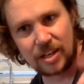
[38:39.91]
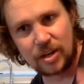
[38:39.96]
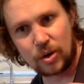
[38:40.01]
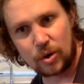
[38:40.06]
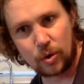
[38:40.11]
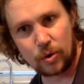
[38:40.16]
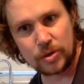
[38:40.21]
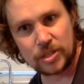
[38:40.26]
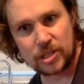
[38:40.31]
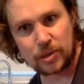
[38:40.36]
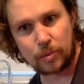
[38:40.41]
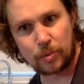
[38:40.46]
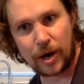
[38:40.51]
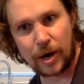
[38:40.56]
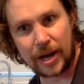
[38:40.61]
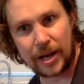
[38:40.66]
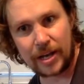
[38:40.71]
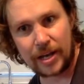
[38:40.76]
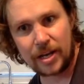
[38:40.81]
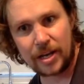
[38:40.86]
Awesome
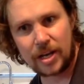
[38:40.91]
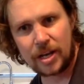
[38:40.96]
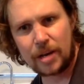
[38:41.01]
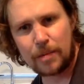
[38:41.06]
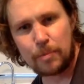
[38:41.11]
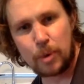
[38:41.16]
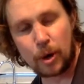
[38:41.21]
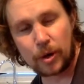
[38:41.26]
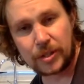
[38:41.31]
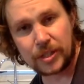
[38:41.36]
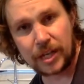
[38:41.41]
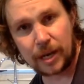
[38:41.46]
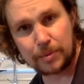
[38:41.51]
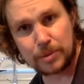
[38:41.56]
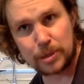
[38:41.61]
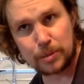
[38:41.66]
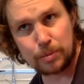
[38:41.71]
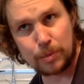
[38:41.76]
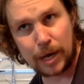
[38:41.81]
way. Melting up some